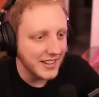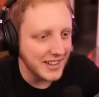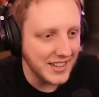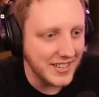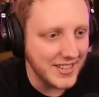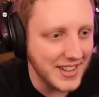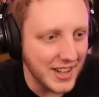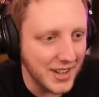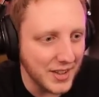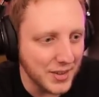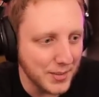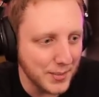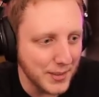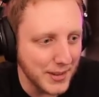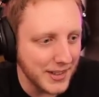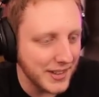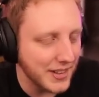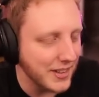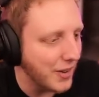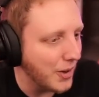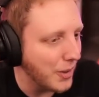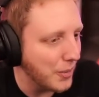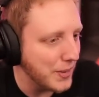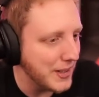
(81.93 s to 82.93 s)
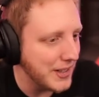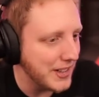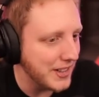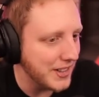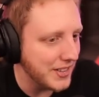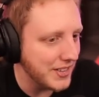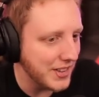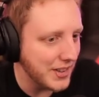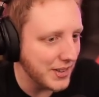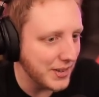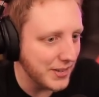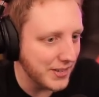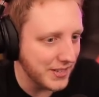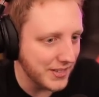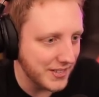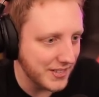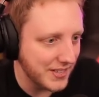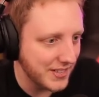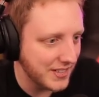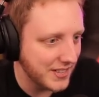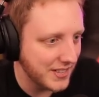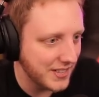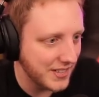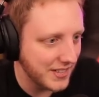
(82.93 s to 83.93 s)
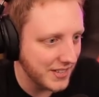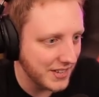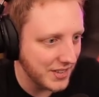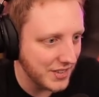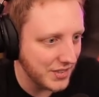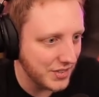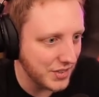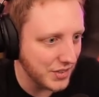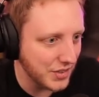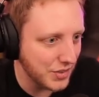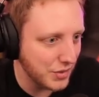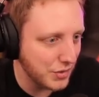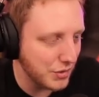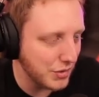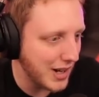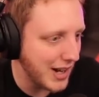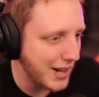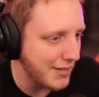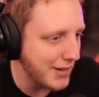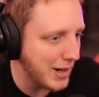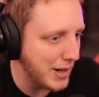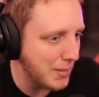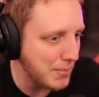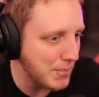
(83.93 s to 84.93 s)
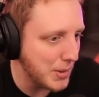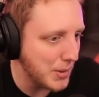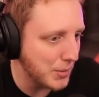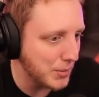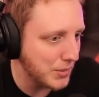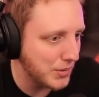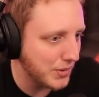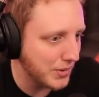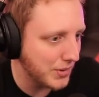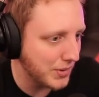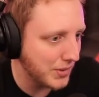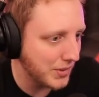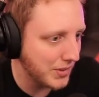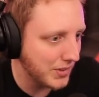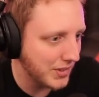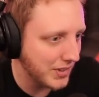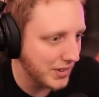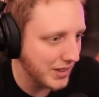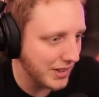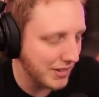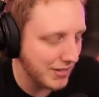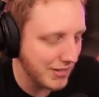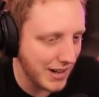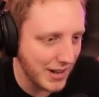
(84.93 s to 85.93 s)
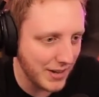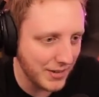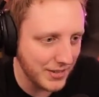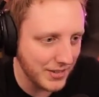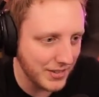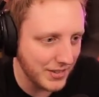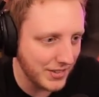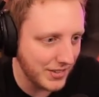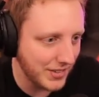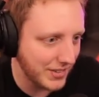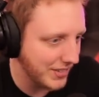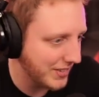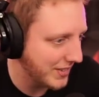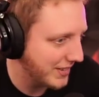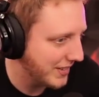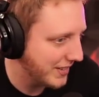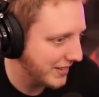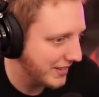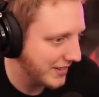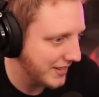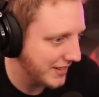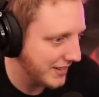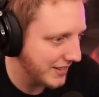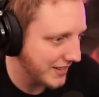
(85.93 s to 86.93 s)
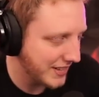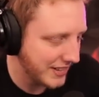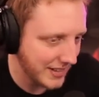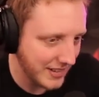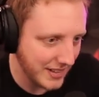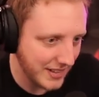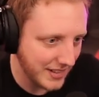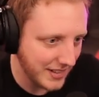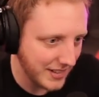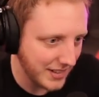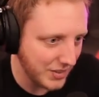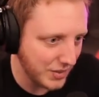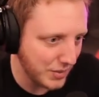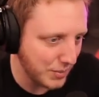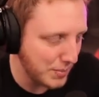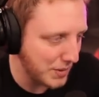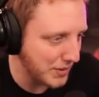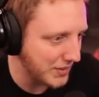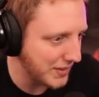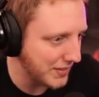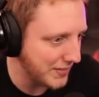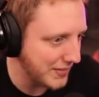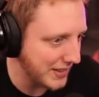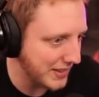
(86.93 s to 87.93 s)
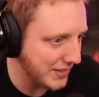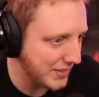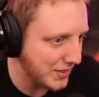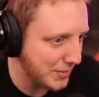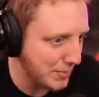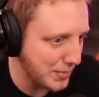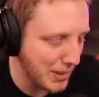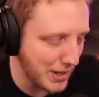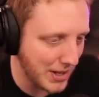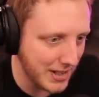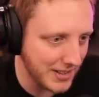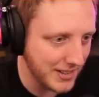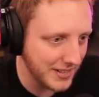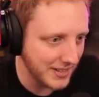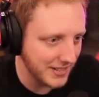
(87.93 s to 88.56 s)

he tells me all we need to do is just drive our boats around this specific spot